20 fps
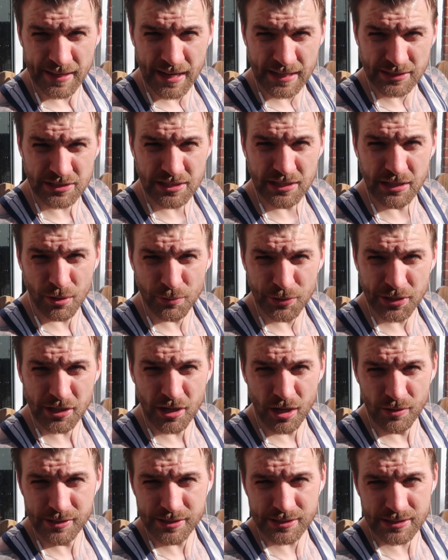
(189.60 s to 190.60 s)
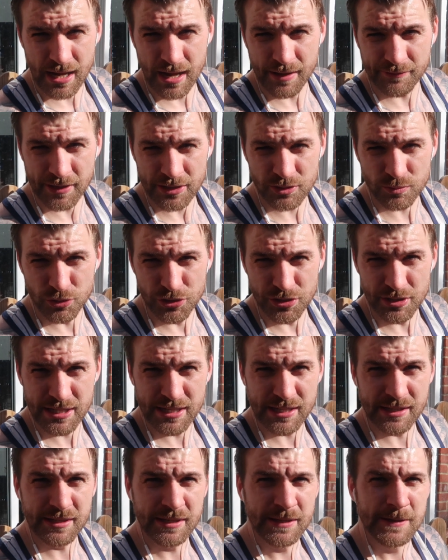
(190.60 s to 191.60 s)
And actually, I would encourage that if that's what you
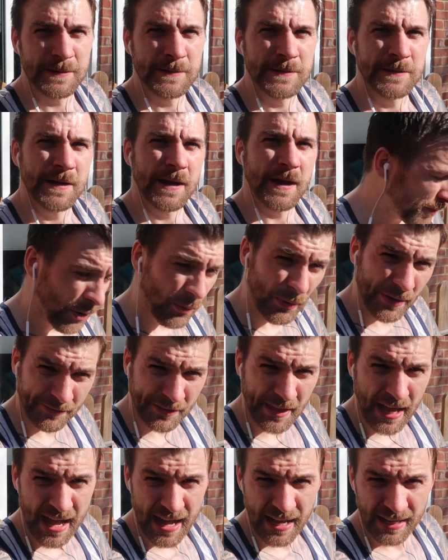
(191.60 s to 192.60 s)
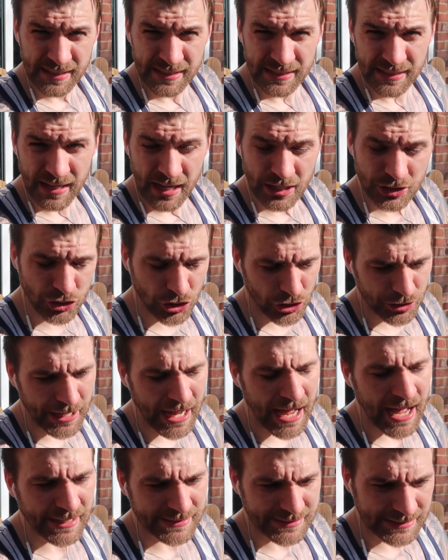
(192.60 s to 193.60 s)
need. But with that, I should
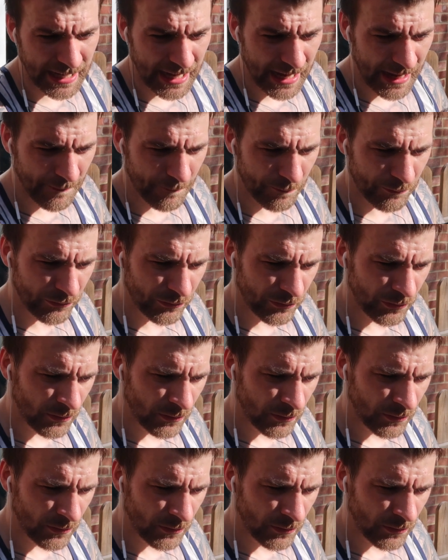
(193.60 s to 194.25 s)
add that